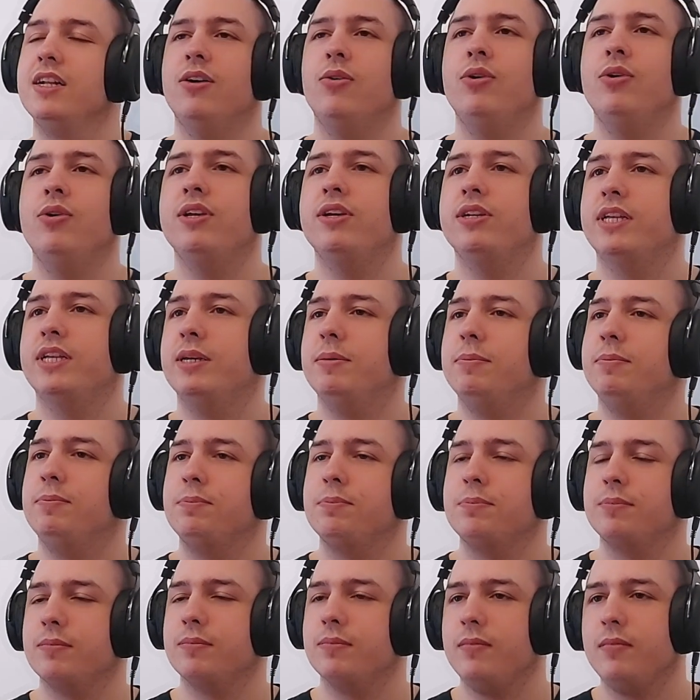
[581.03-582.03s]
Okay.
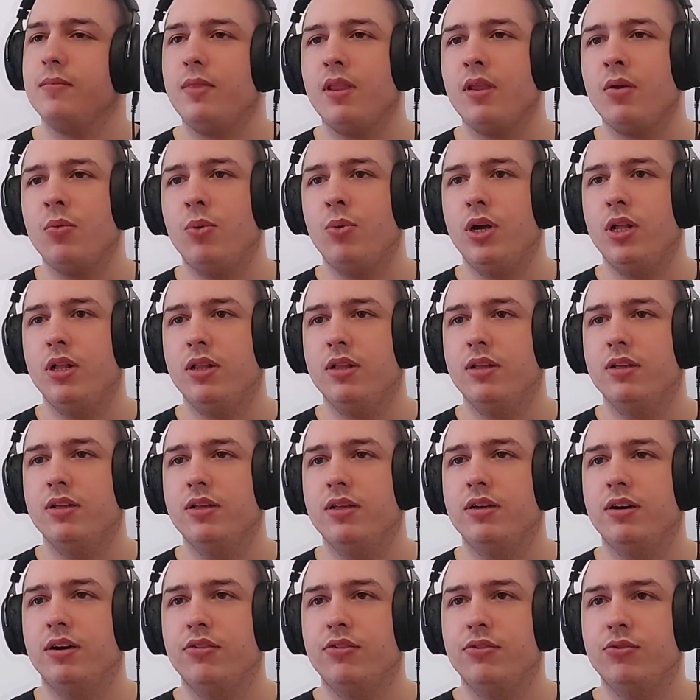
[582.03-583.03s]
Well,
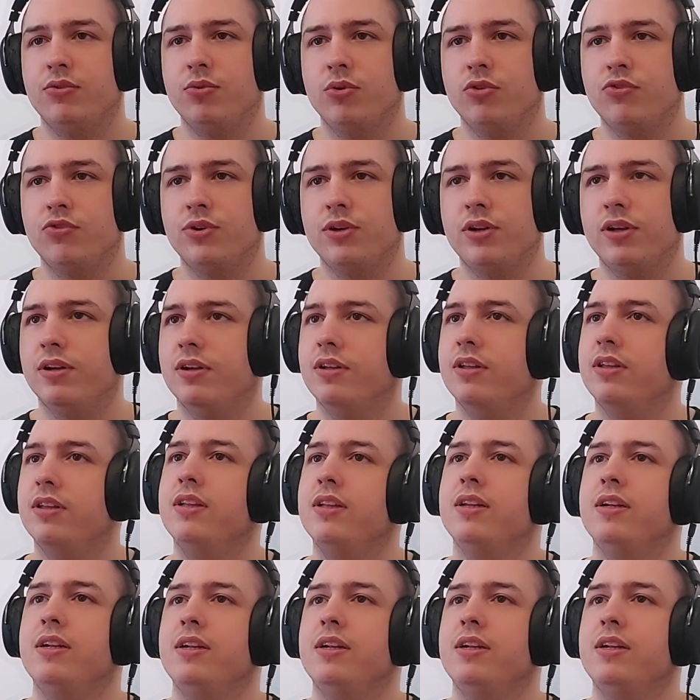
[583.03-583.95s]
that was a cool trailer.